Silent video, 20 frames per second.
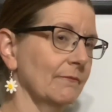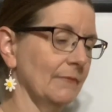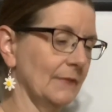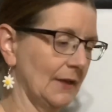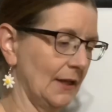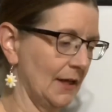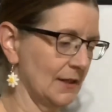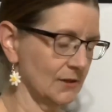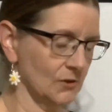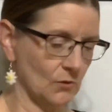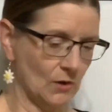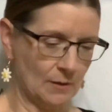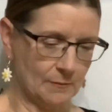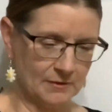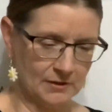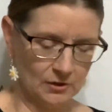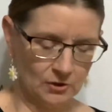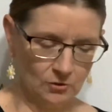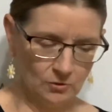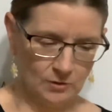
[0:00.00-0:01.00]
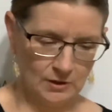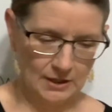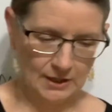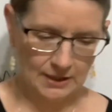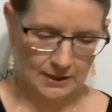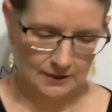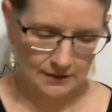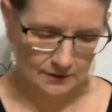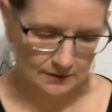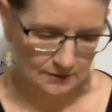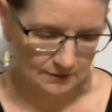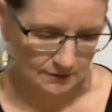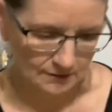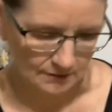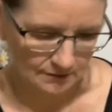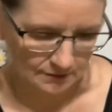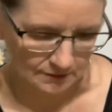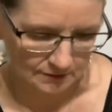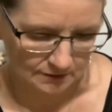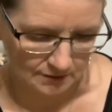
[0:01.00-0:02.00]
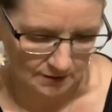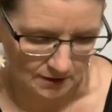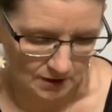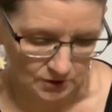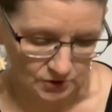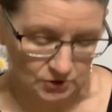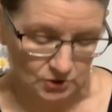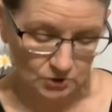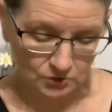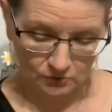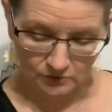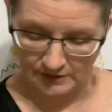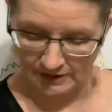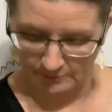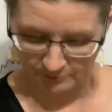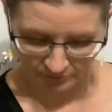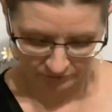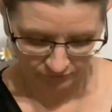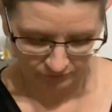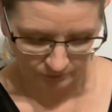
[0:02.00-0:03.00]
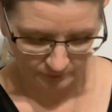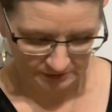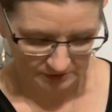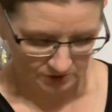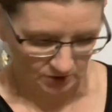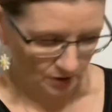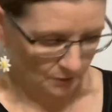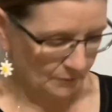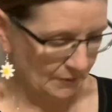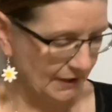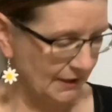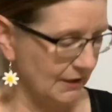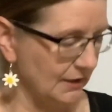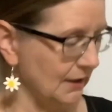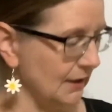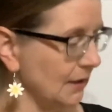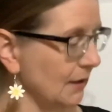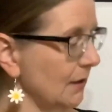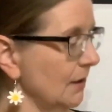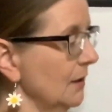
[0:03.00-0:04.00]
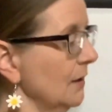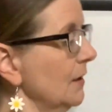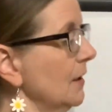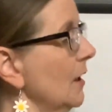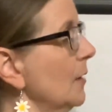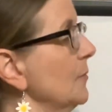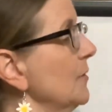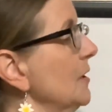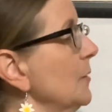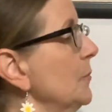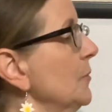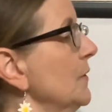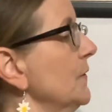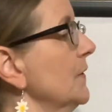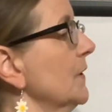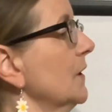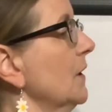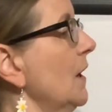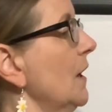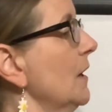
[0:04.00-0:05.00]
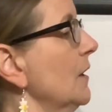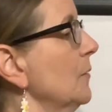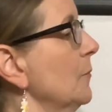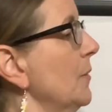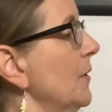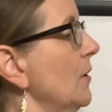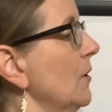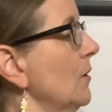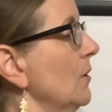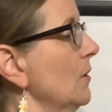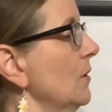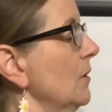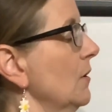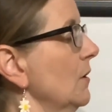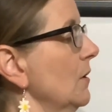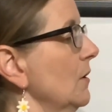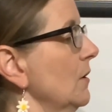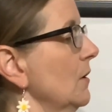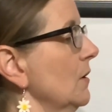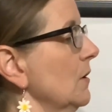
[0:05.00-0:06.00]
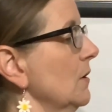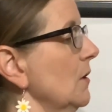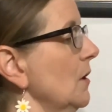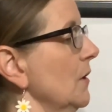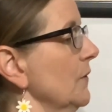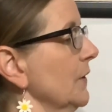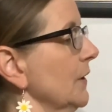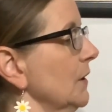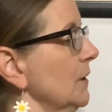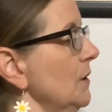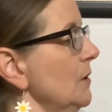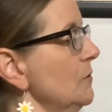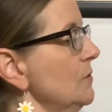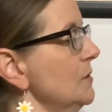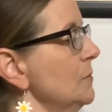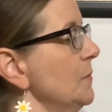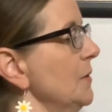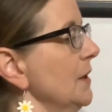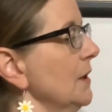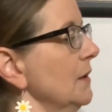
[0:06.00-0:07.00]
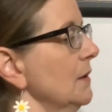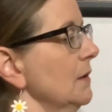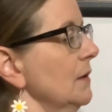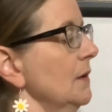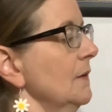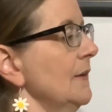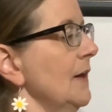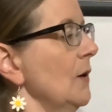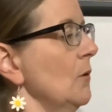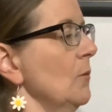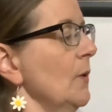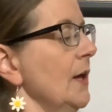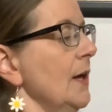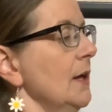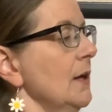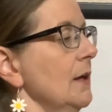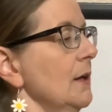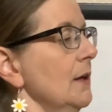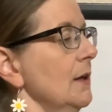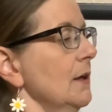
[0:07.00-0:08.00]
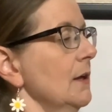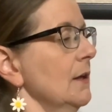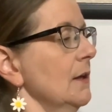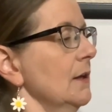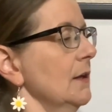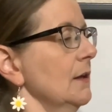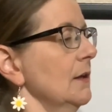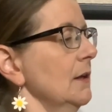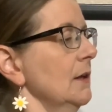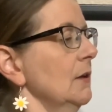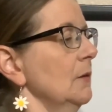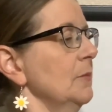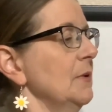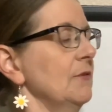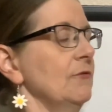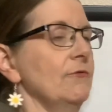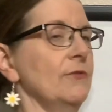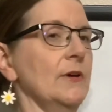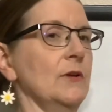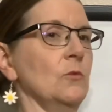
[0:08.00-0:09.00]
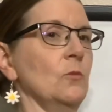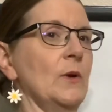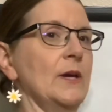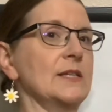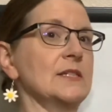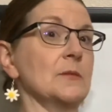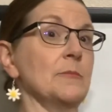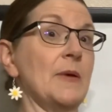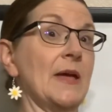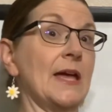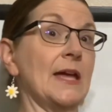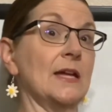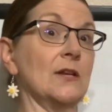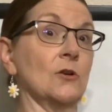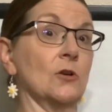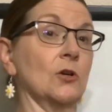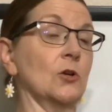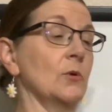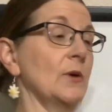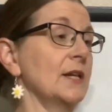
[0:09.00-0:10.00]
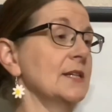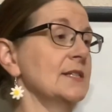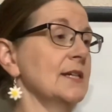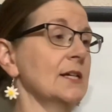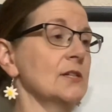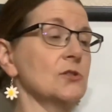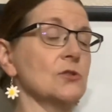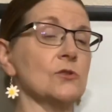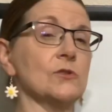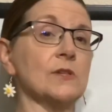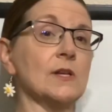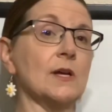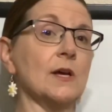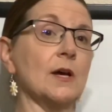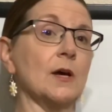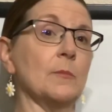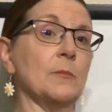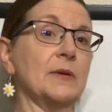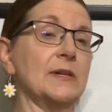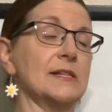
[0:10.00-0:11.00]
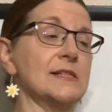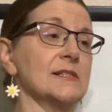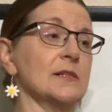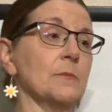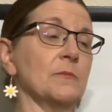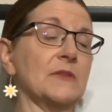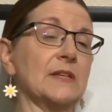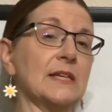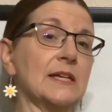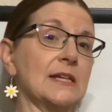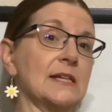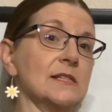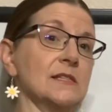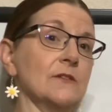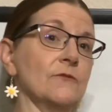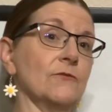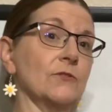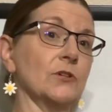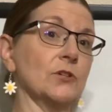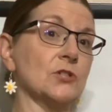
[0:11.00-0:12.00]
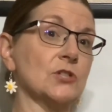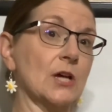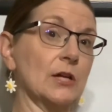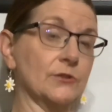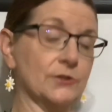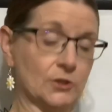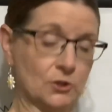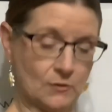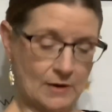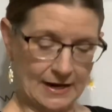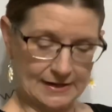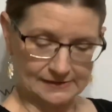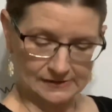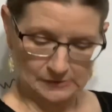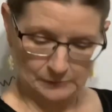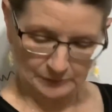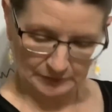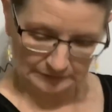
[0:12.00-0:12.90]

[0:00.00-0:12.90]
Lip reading: And so I'm gonna create, I'll show you that before we start painting. I'm gonna put the cotton ball on the clothespin, and that way it'll be a fun way to paint or create textures, but it's something easy for your child to grasp.